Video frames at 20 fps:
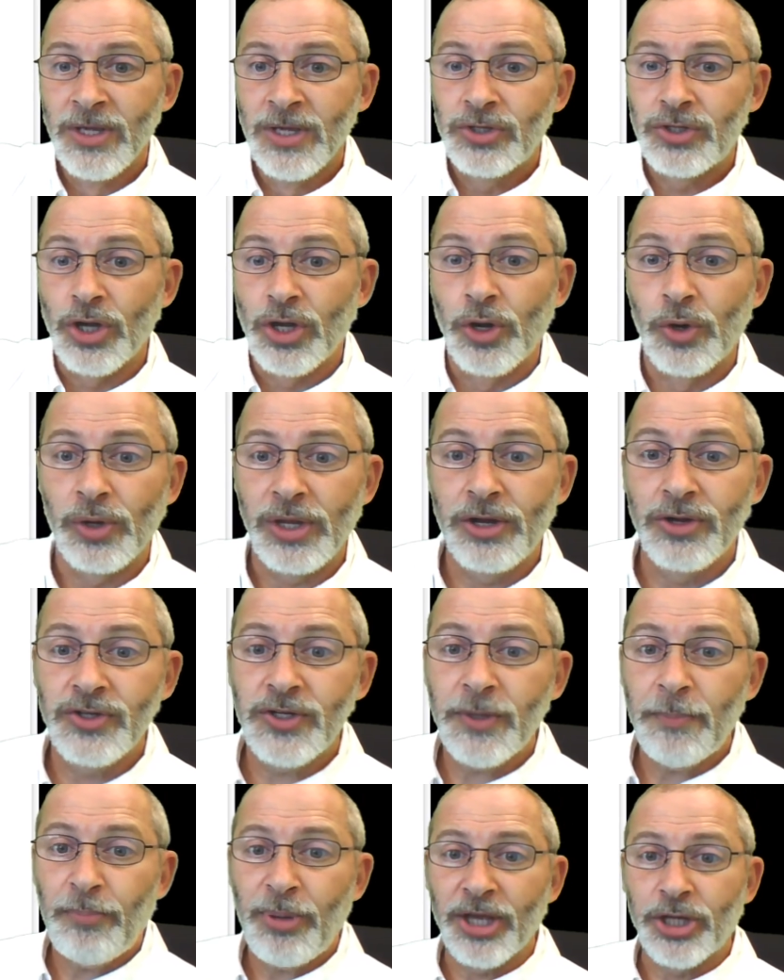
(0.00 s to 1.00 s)
So here's
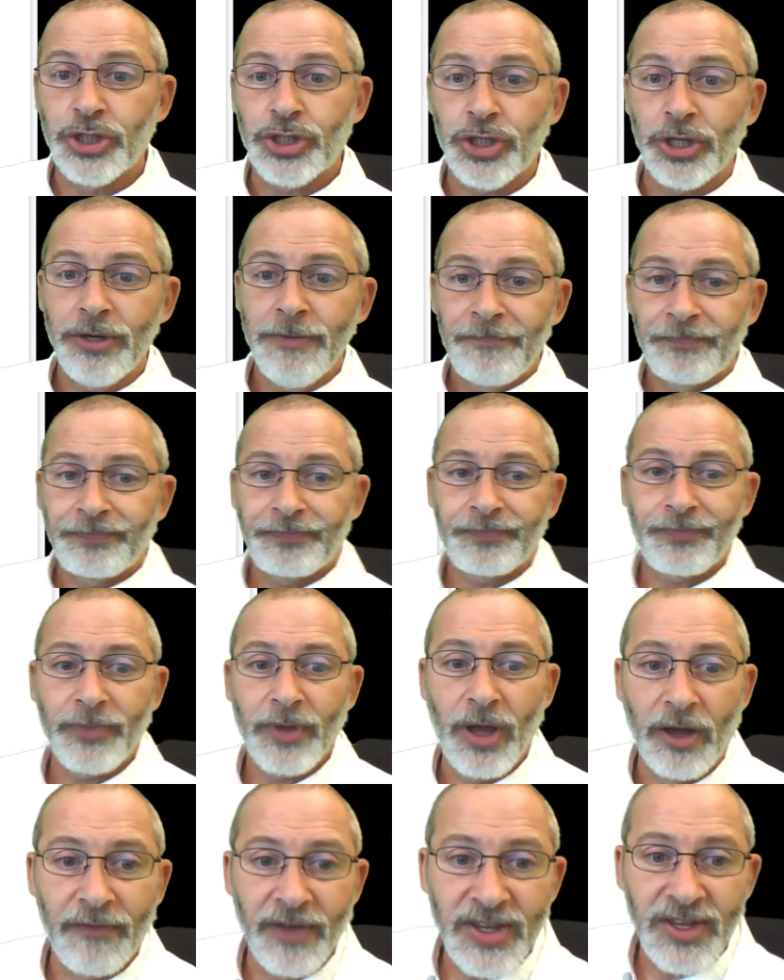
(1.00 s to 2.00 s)
a picture
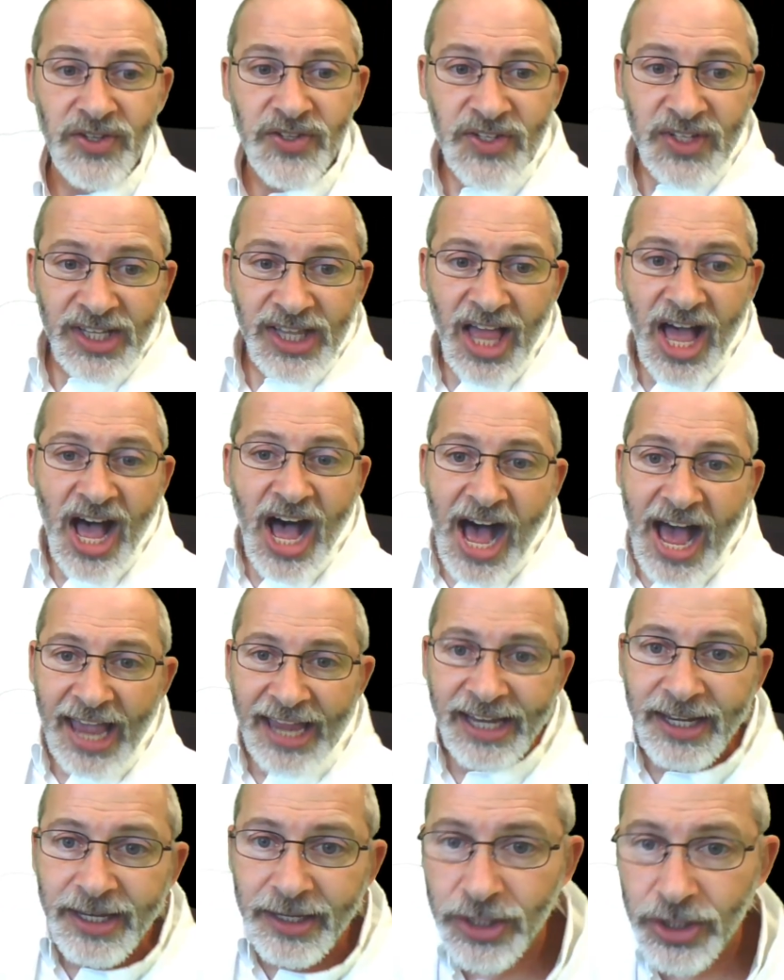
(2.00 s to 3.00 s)
of a
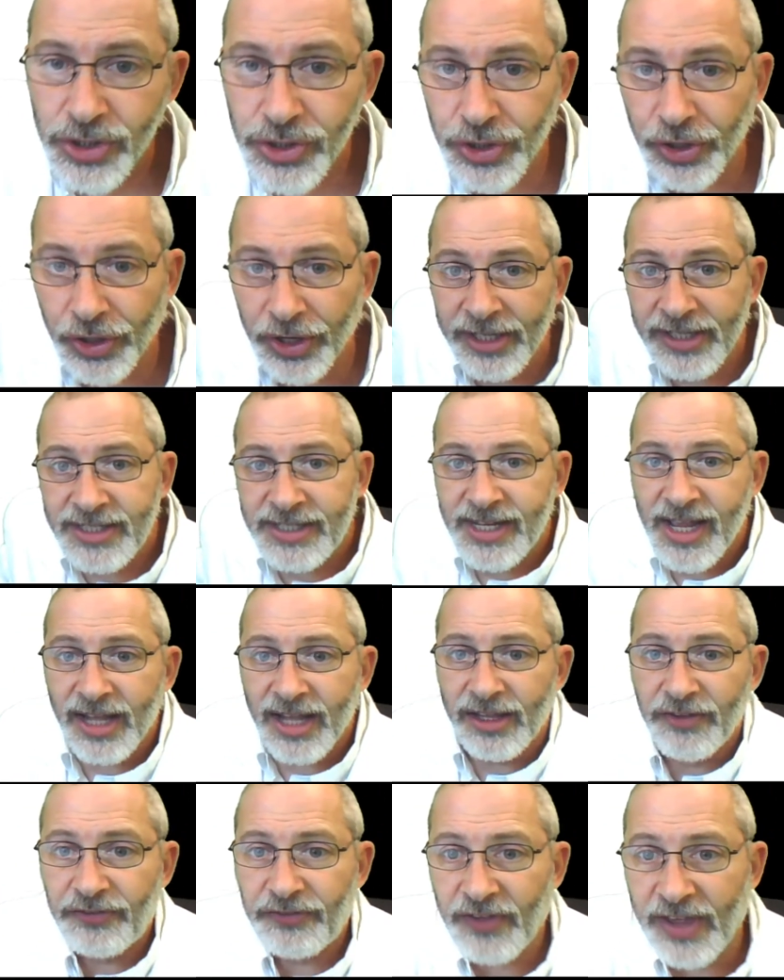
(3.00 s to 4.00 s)
slide during
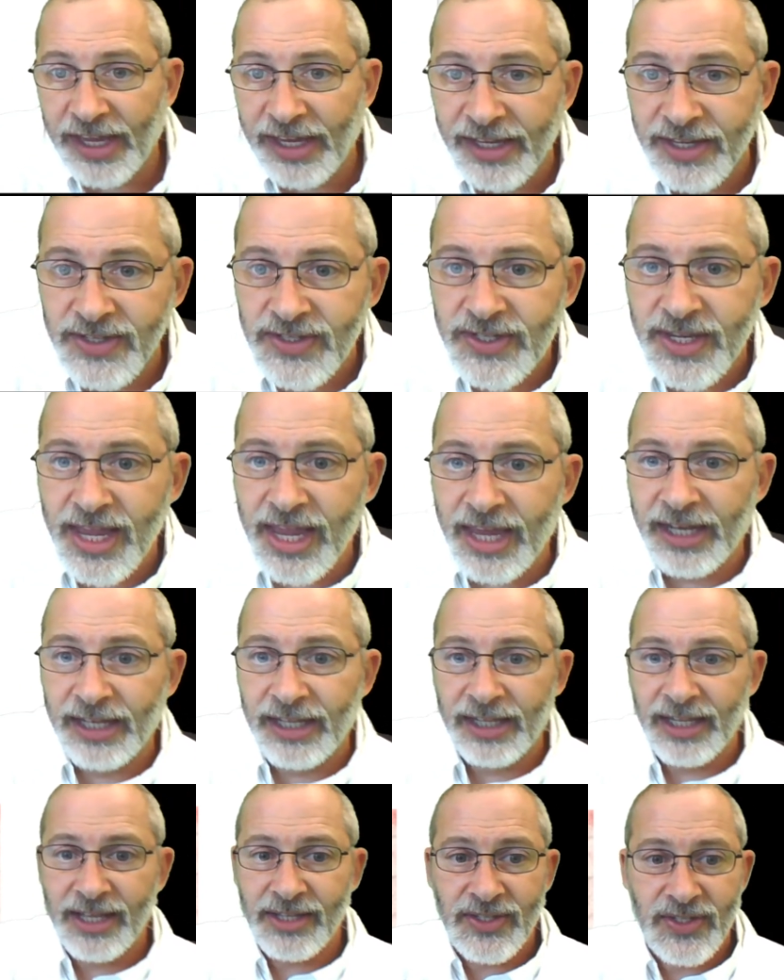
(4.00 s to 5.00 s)
telophase,
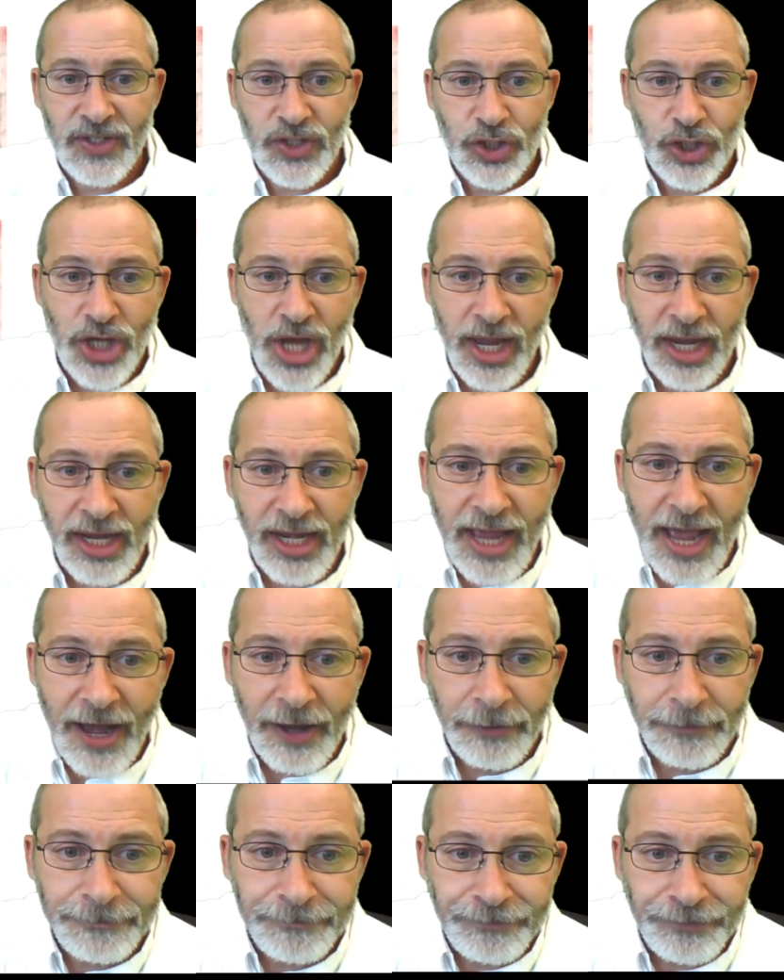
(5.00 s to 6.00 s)
and let's check it
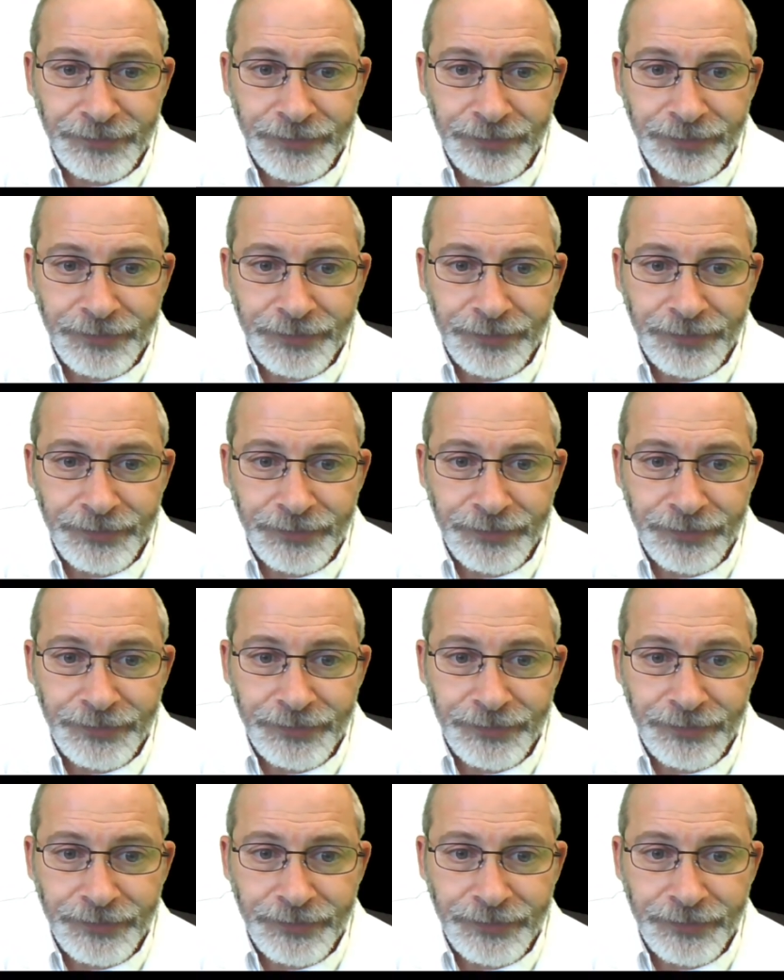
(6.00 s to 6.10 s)
out.